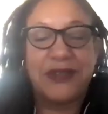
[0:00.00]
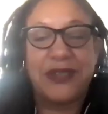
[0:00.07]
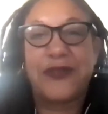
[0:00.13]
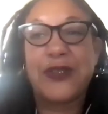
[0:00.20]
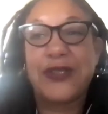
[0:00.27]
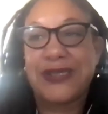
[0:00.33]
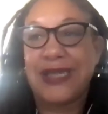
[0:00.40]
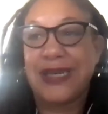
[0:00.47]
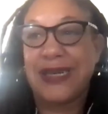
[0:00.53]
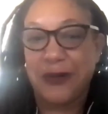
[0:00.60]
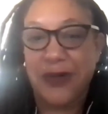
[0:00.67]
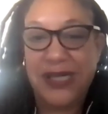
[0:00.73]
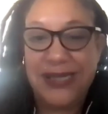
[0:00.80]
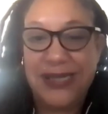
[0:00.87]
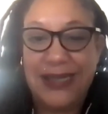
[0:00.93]
the first thing
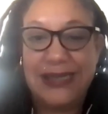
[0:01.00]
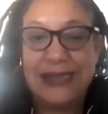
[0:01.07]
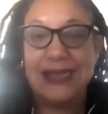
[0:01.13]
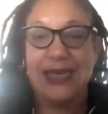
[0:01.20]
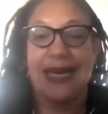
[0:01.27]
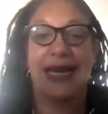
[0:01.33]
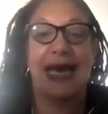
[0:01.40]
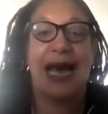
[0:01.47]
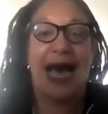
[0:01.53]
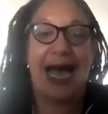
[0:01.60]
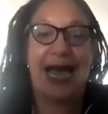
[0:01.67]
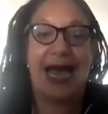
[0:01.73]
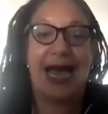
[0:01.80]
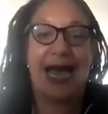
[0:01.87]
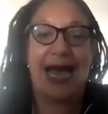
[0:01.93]
I want to say is
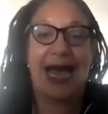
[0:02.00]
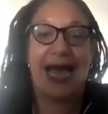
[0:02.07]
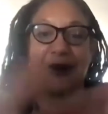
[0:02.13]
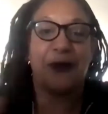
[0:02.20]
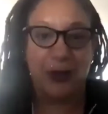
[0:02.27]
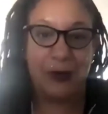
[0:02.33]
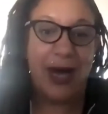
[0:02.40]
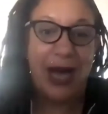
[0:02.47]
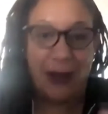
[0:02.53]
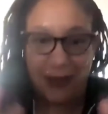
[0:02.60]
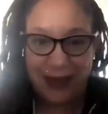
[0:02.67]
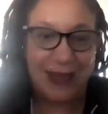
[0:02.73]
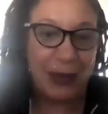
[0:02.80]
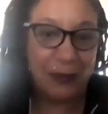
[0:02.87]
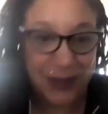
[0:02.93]
I don't
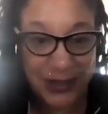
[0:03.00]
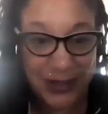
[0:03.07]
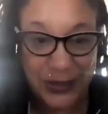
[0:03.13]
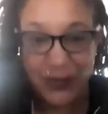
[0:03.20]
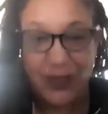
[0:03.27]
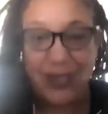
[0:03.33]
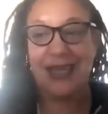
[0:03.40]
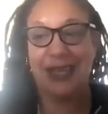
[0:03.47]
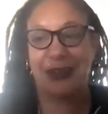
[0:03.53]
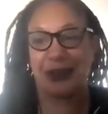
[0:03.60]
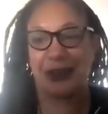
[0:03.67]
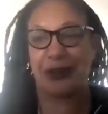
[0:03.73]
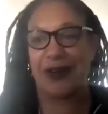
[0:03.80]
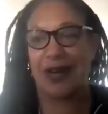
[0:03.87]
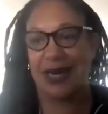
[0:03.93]
know how they let me do it
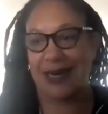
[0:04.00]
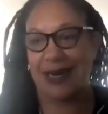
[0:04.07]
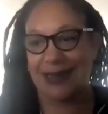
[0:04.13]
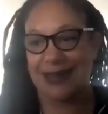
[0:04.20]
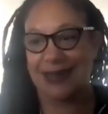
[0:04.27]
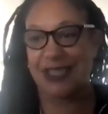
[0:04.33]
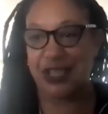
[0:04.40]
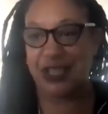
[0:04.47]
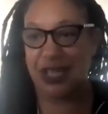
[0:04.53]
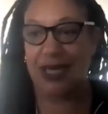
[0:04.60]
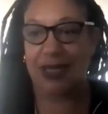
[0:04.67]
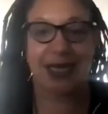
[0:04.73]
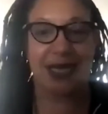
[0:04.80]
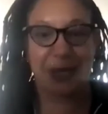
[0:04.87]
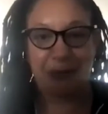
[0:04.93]
either. And I
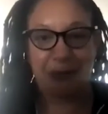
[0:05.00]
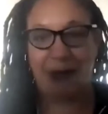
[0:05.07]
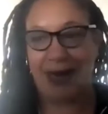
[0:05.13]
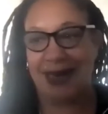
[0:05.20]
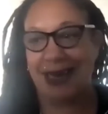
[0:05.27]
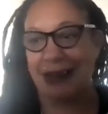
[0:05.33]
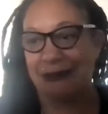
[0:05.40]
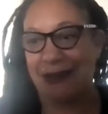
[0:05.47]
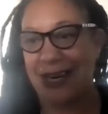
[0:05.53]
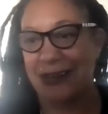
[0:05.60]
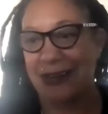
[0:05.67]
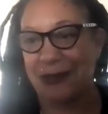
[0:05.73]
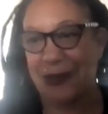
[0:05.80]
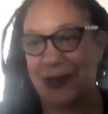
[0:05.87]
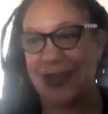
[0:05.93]
legit keep waiting,
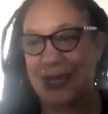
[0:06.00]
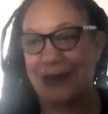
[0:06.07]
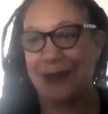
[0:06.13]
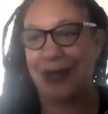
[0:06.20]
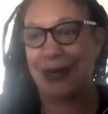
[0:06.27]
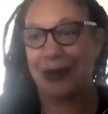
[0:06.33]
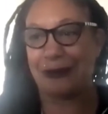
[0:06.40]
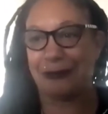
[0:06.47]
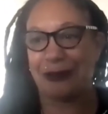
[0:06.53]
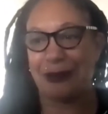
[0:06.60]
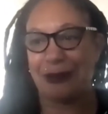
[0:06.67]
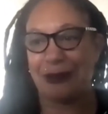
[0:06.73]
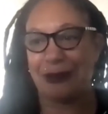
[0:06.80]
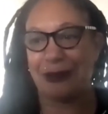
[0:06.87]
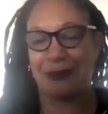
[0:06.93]
right, for the email
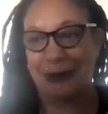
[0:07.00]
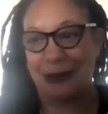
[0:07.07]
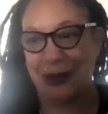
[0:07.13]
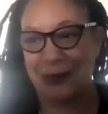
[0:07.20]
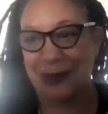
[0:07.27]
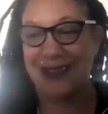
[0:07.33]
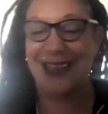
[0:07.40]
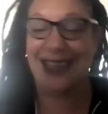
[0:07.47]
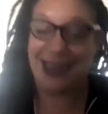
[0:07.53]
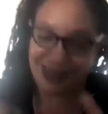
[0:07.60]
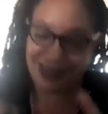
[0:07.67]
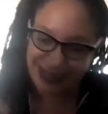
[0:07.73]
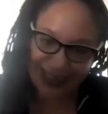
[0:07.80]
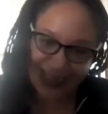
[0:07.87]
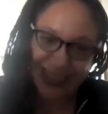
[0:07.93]
from my editor to be
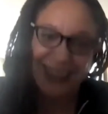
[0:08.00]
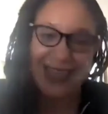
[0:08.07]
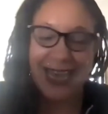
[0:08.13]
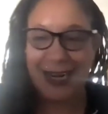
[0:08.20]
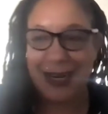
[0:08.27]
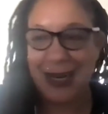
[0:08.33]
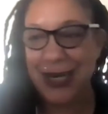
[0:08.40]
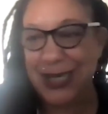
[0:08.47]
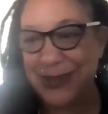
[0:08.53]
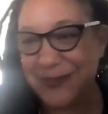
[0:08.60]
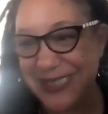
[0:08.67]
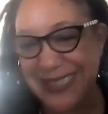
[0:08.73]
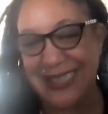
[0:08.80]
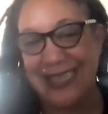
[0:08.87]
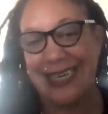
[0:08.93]
like, hey, that
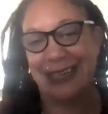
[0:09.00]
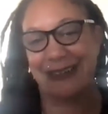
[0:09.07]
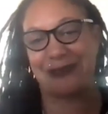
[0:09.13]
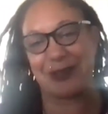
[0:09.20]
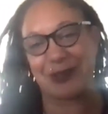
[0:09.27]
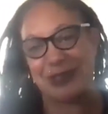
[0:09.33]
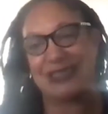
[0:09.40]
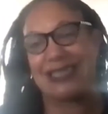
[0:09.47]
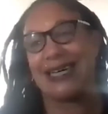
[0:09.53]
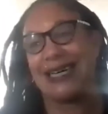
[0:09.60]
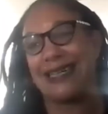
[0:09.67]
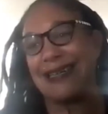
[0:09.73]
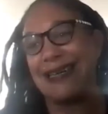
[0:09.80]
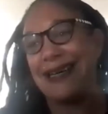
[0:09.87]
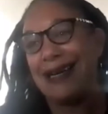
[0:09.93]
column was it, we're
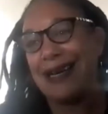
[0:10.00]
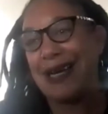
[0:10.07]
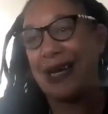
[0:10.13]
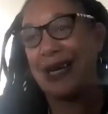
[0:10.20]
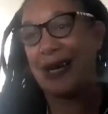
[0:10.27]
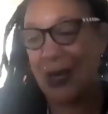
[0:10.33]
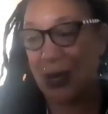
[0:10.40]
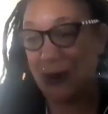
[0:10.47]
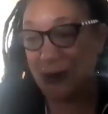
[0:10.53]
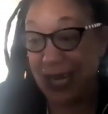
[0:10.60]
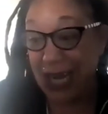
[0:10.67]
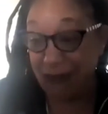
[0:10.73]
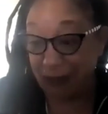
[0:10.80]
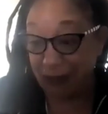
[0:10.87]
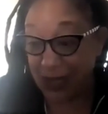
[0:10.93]
done.
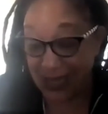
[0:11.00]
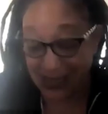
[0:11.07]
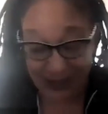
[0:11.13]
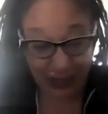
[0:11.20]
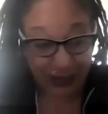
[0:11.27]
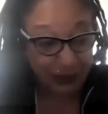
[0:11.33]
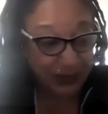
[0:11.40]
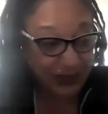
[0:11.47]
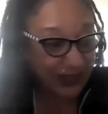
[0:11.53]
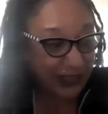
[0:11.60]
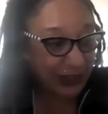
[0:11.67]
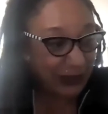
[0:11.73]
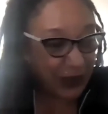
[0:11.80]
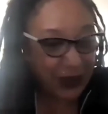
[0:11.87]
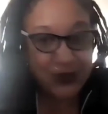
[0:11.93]
And not for nothing, but
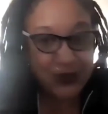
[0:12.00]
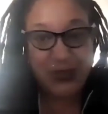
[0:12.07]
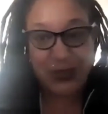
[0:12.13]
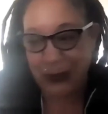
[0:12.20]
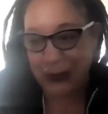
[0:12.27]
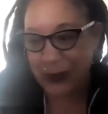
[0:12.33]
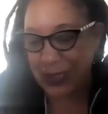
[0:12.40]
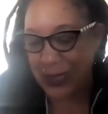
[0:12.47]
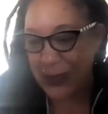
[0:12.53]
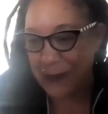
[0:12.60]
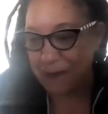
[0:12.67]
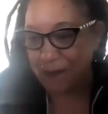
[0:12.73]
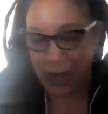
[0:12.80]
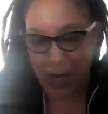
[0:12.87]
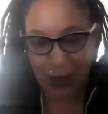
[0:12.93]
there are certain
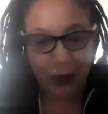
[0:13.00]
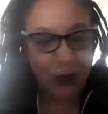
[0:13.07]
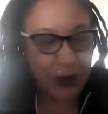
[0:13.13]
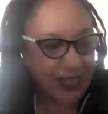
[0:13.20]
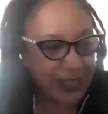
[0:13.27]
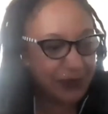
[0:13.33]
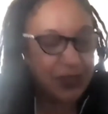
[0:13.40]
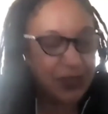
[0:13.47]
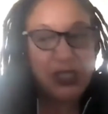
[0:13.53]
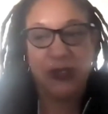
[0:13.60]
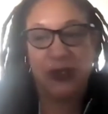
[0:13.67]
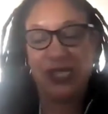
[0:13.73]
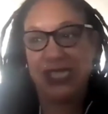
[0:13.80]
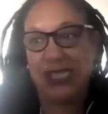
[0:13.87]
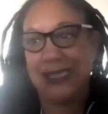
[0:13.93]
mayoral
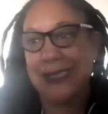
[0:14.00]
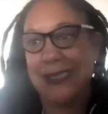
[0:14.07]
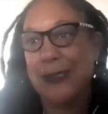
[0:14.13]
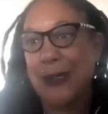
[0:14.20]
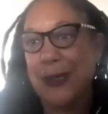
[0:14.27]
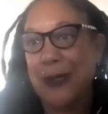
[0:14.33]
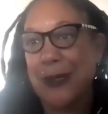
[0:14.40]
administrations